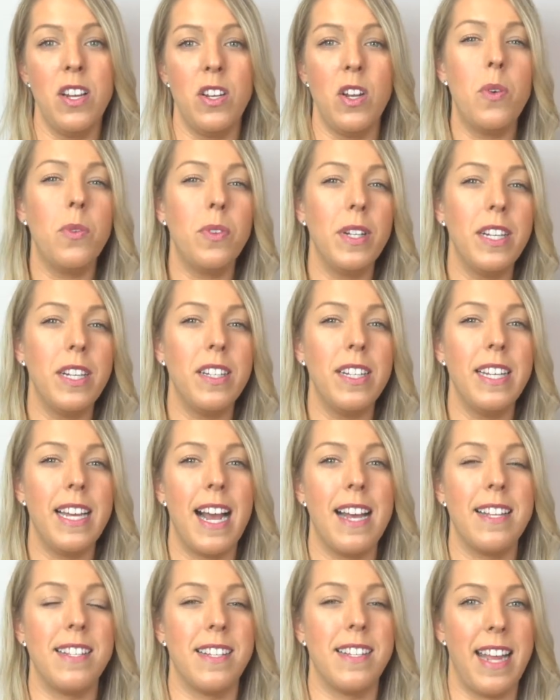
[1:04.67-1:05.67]
known legally
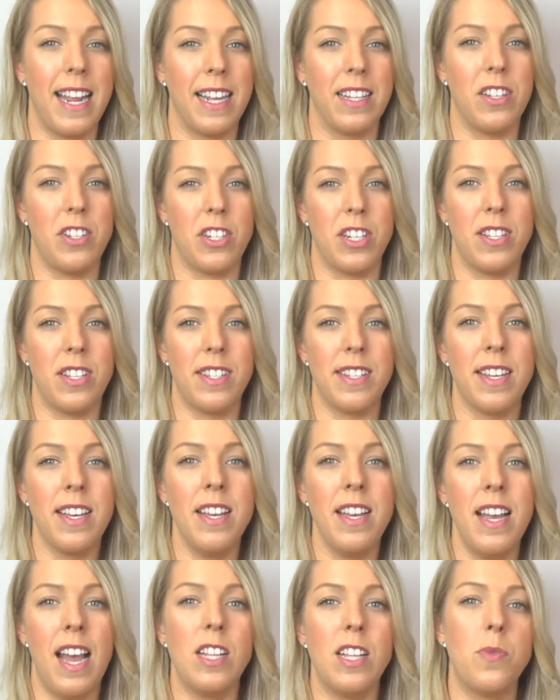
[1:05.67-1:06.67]
as negligence,
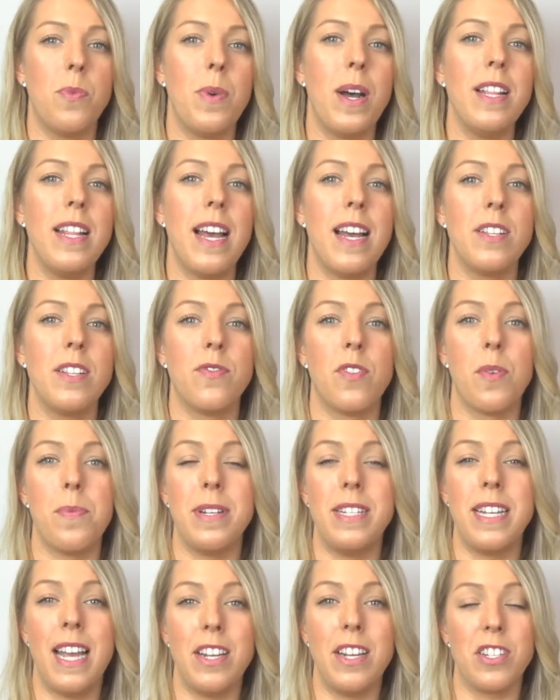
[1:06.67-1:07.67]
as well as from
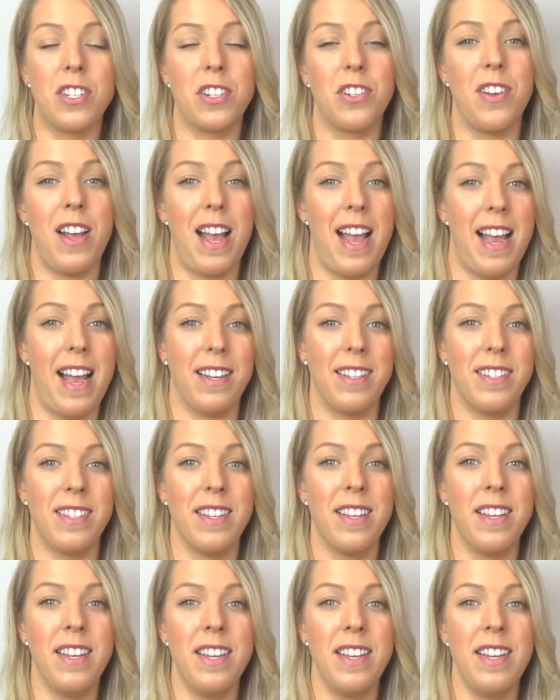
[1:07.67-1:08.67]
intentional acts.
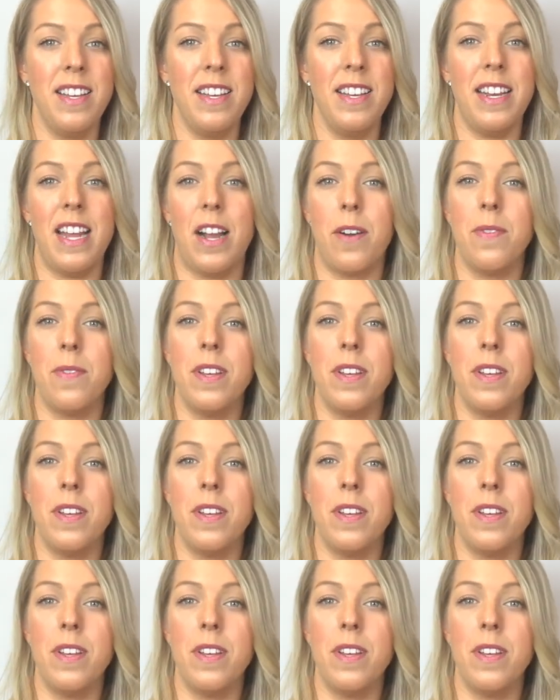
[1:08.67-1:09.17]
Now,